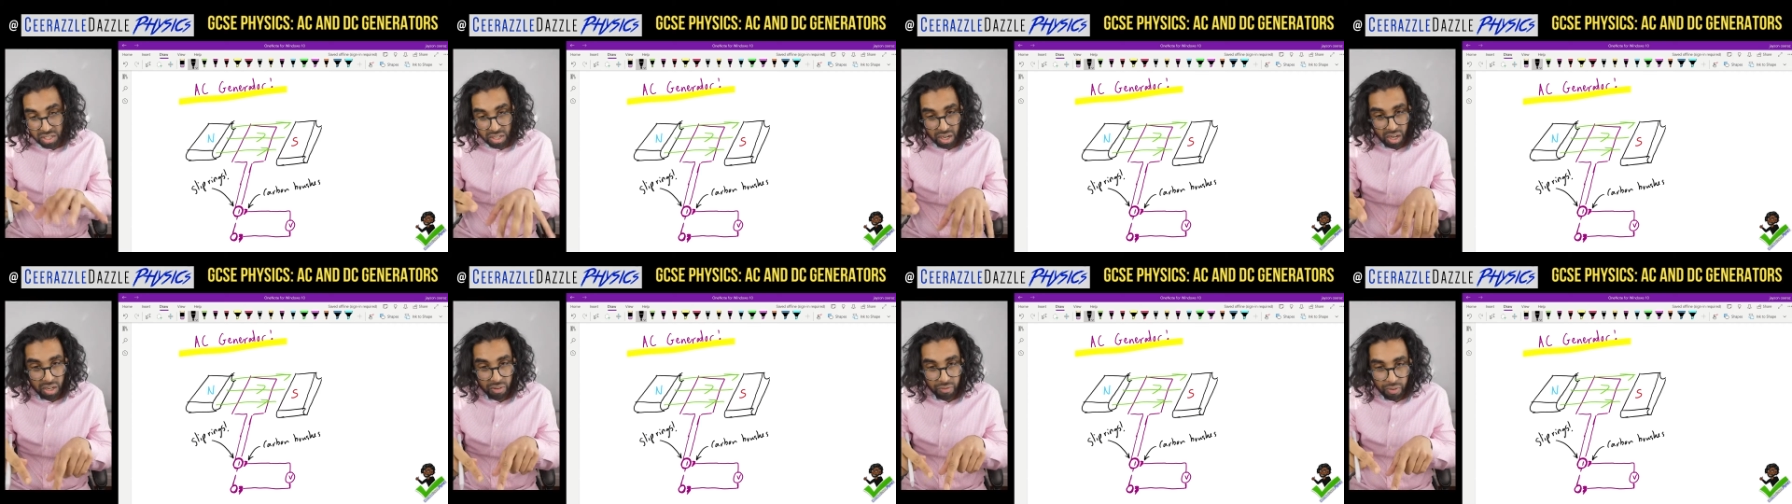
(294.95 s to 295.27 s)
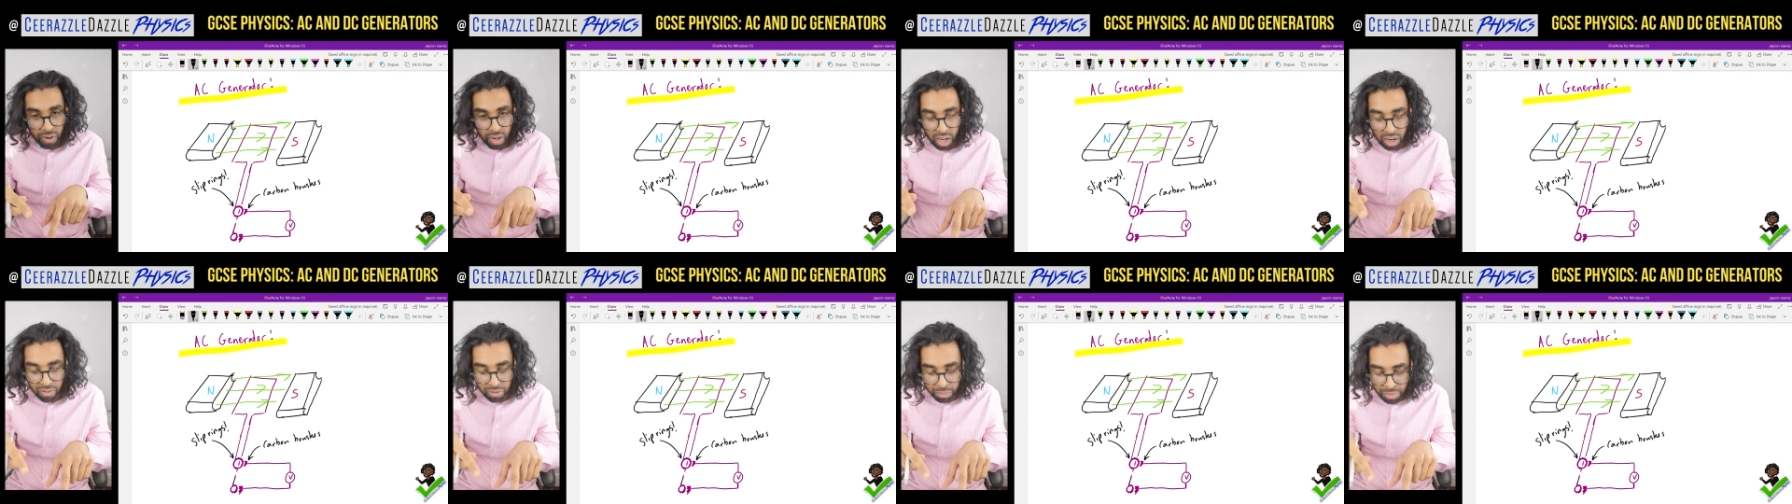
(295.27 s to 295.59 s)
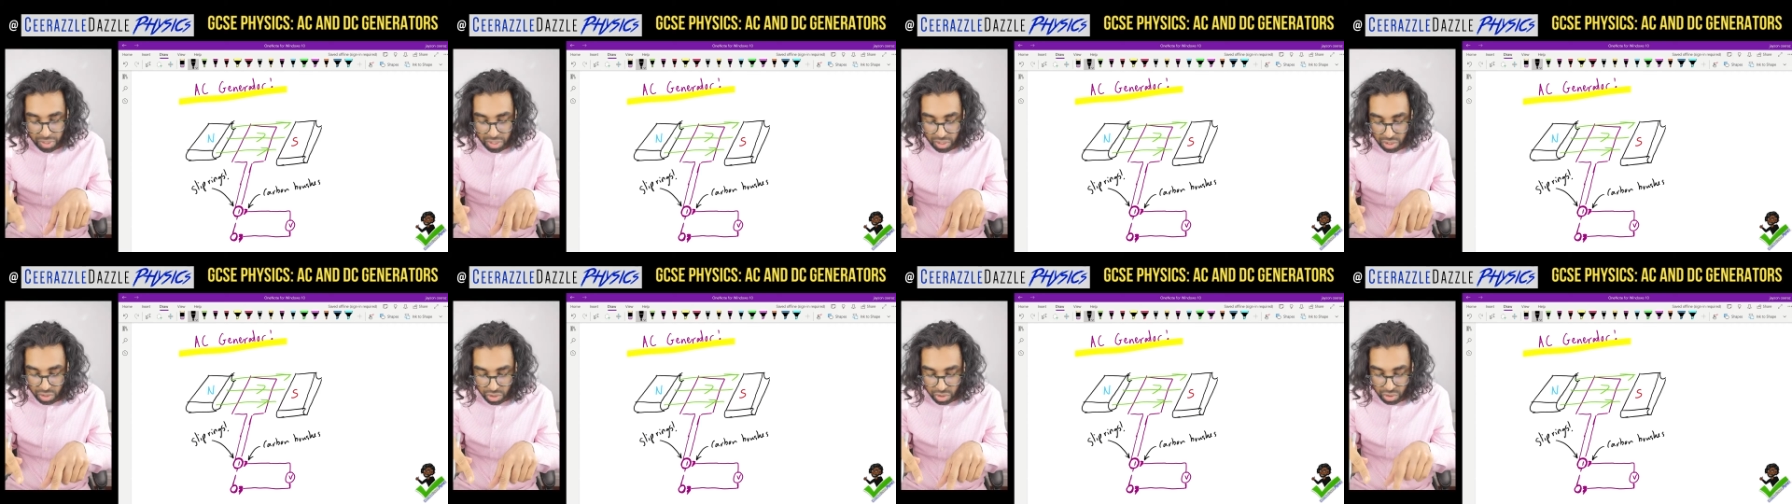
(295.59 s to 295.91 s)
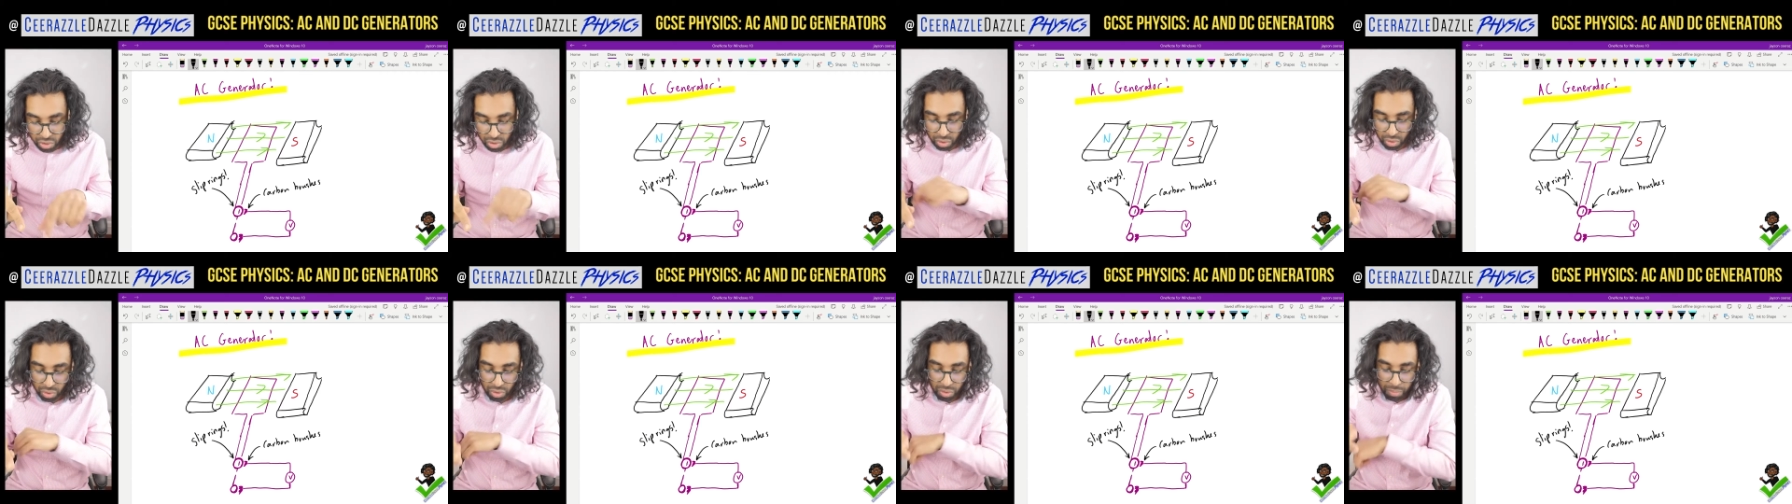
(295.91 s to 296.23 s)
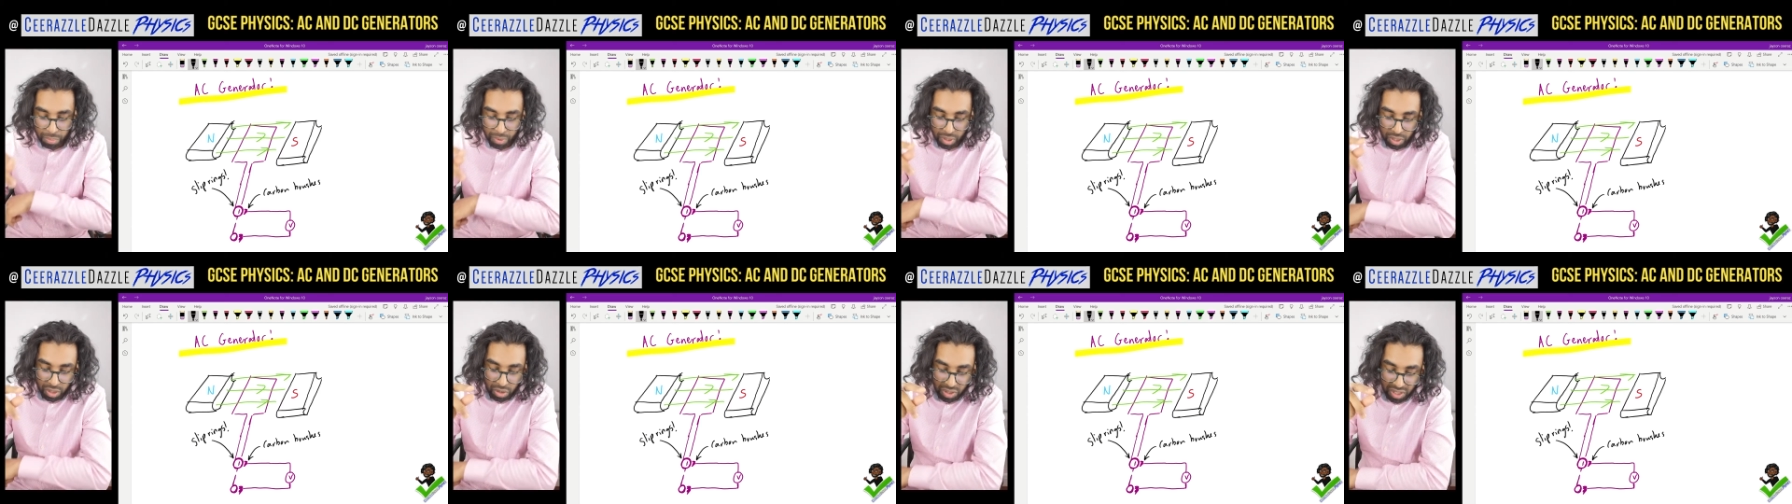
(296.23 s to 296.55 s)
It's kind of hard for me to draw,
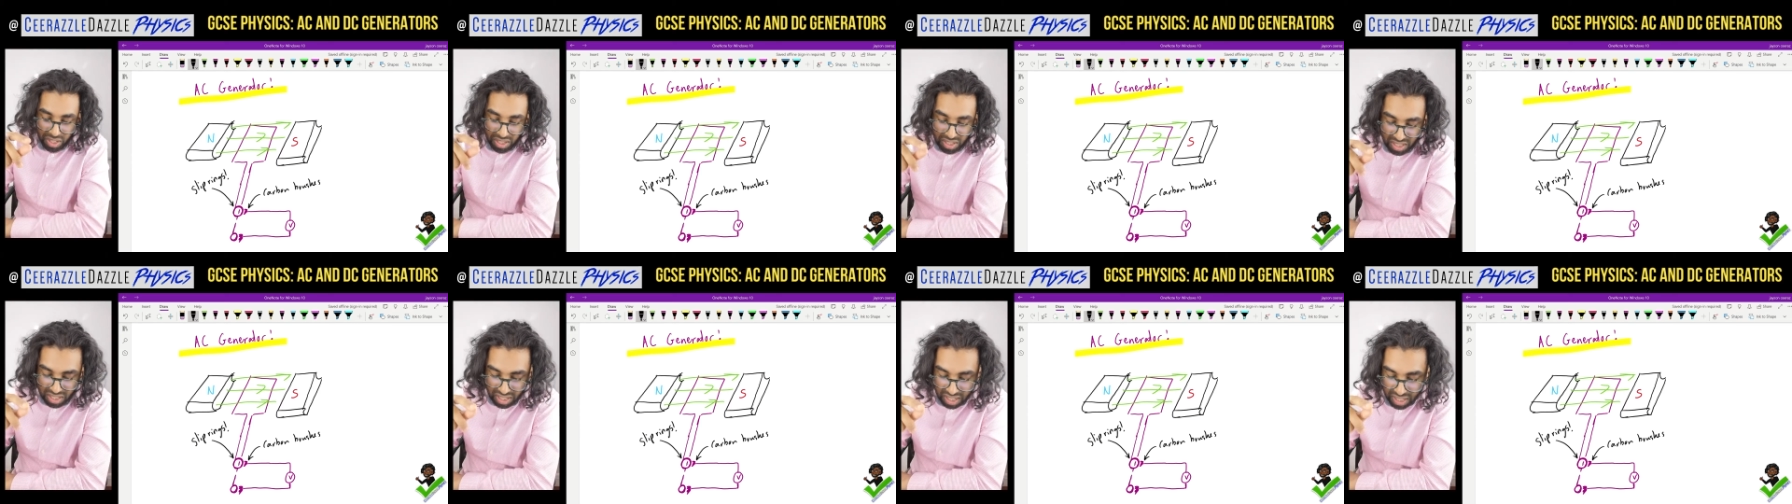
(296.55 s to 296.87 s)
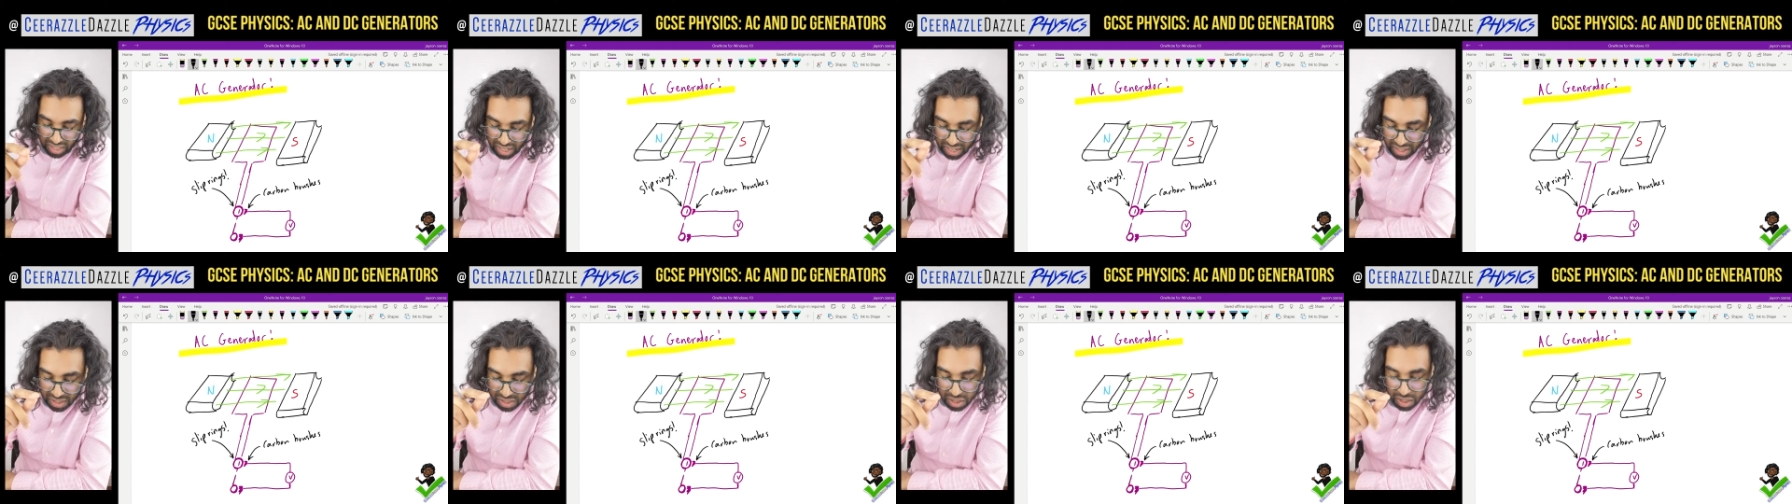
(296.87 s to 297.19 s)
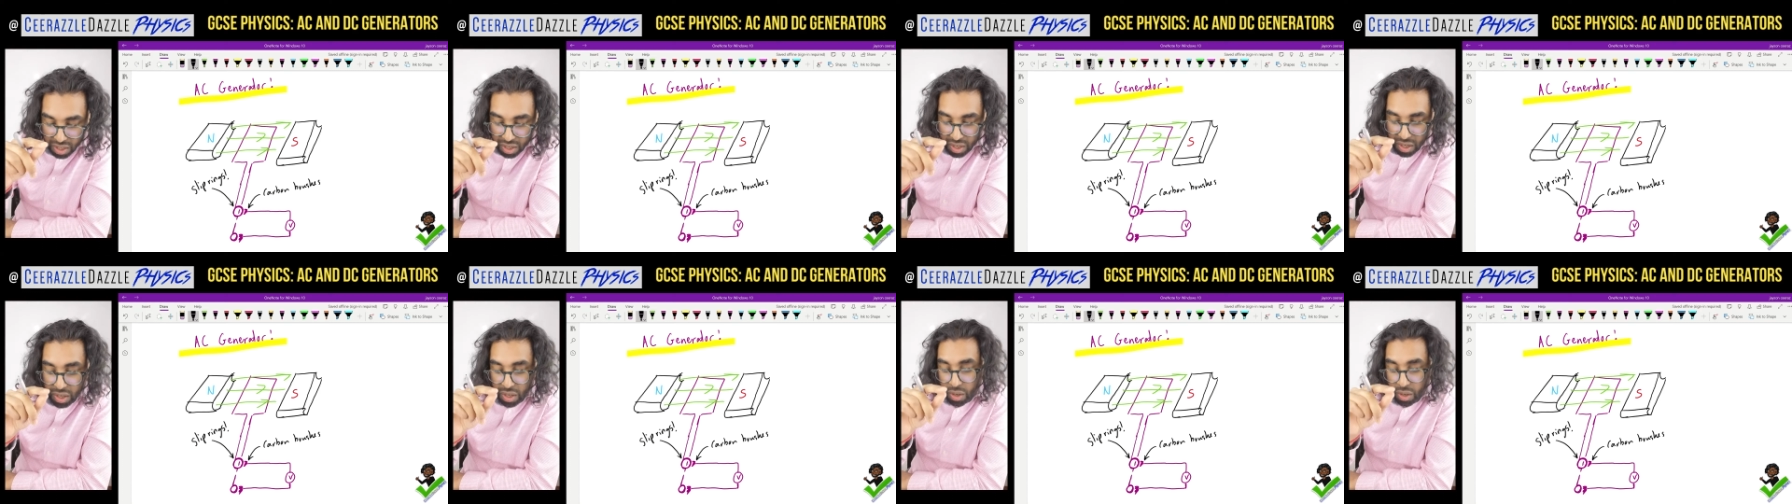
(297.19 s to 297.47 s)
but you can see that